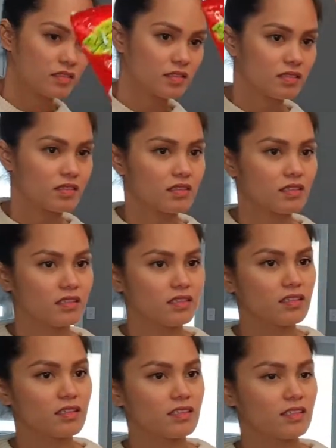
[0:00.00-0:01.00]

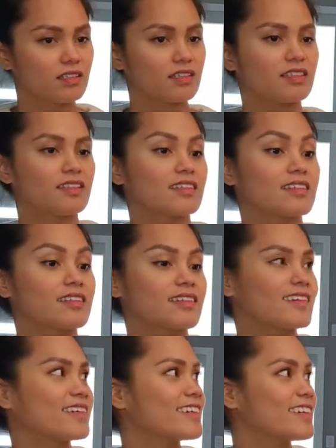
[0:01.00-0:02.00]

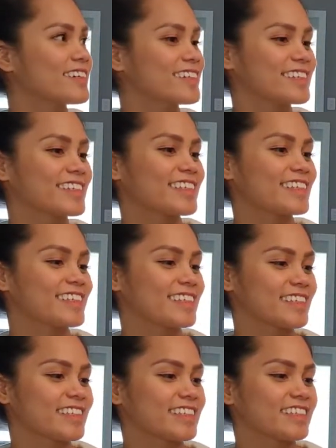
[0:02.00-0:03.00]

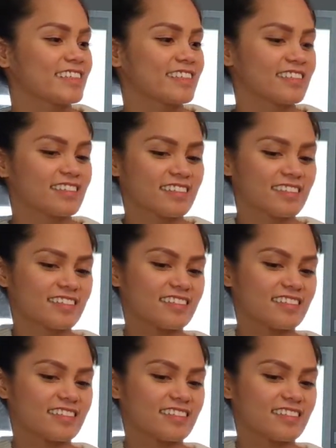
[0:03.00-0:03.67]
(not speaking)